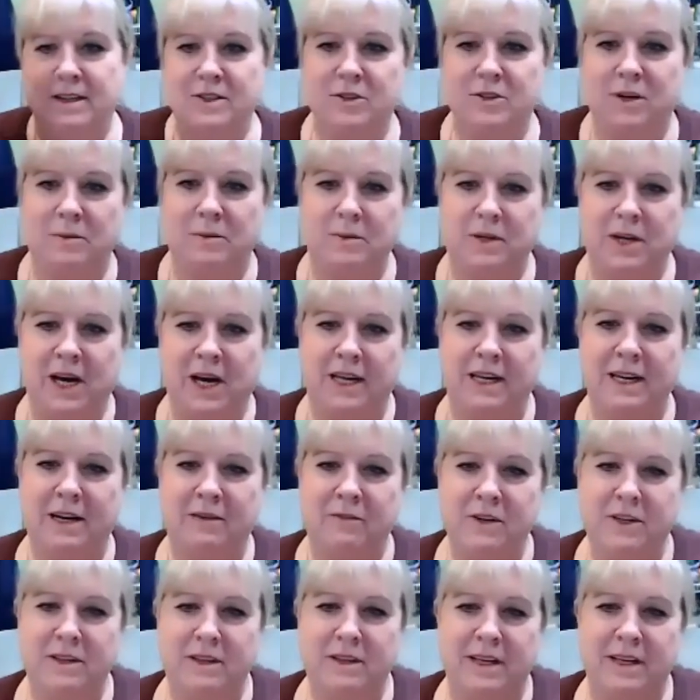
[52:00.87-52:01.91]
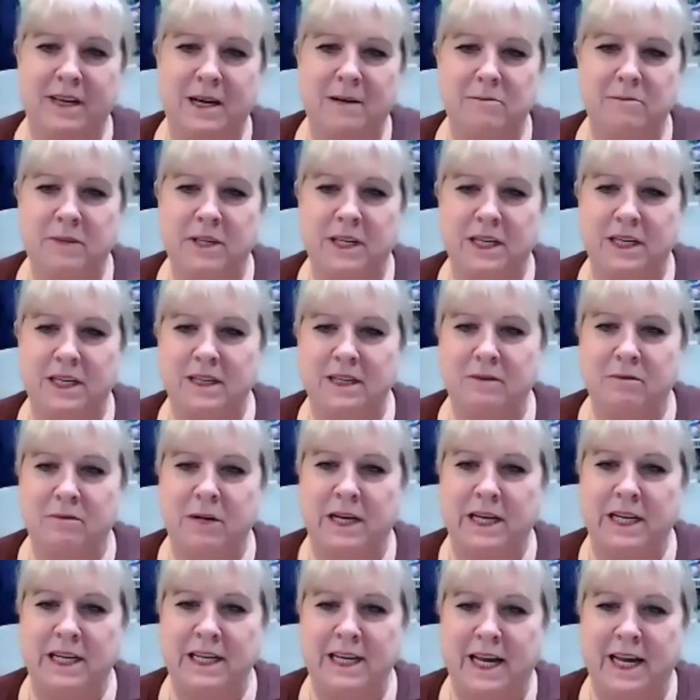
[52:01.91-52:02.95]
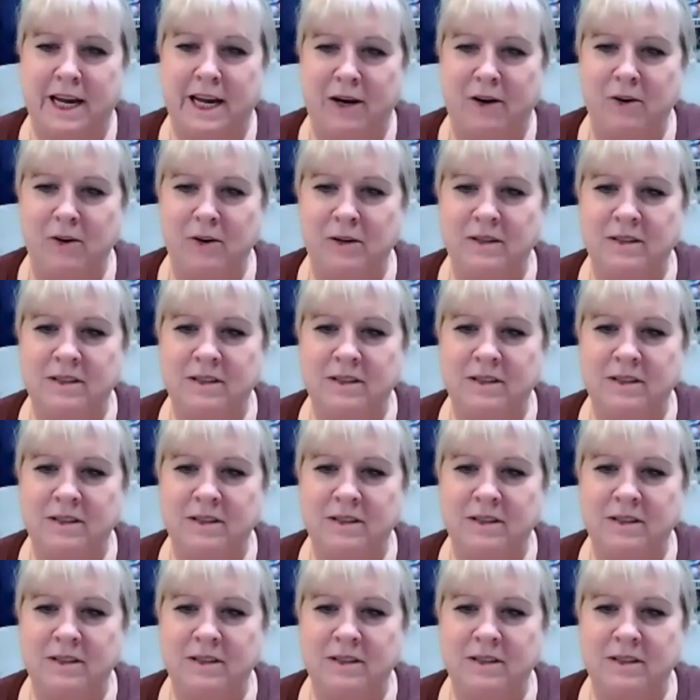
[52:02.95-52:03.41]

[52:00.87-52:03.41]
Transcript: So I'm cutting everything up and getting it ready now.